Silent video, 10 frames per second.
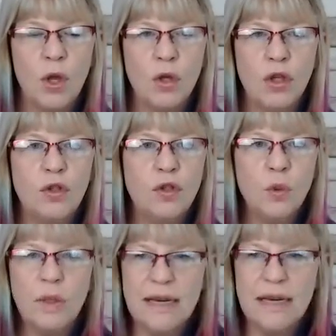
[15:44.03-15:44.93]
you
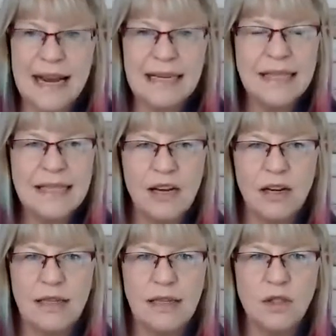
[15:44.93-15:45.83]
don't
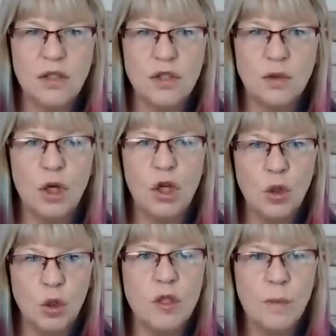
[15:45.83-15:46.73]
necessarily need to do a
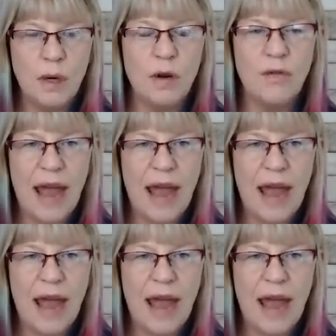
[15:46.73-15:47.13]
huge amount of